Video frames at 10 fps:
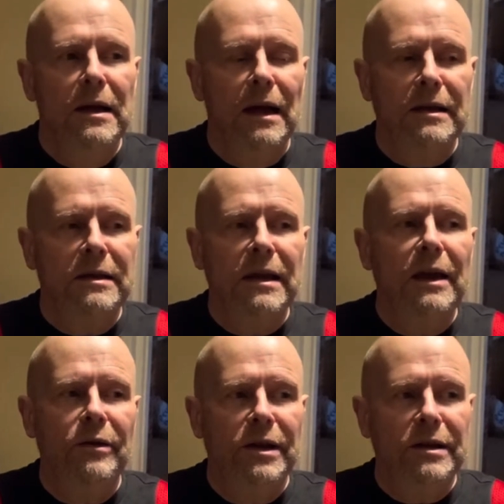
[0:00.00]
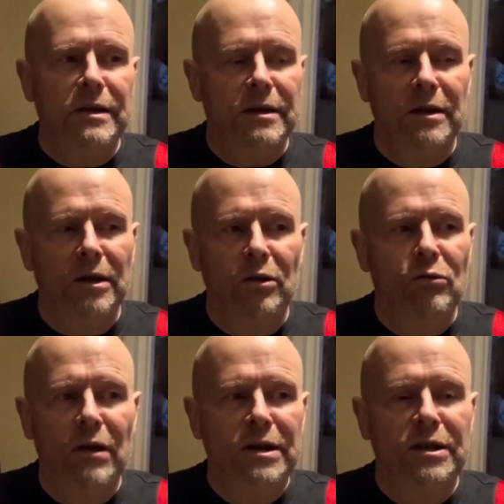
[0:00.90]
a serious
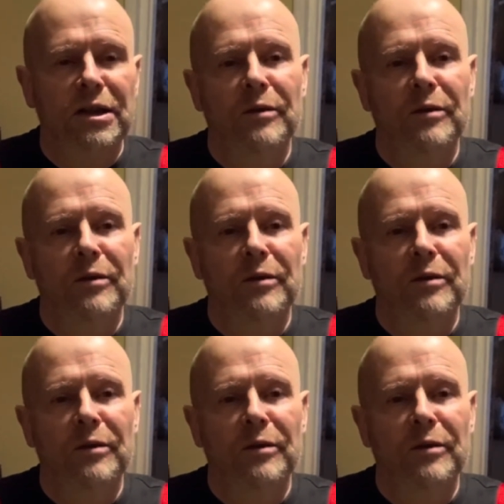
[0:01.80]
question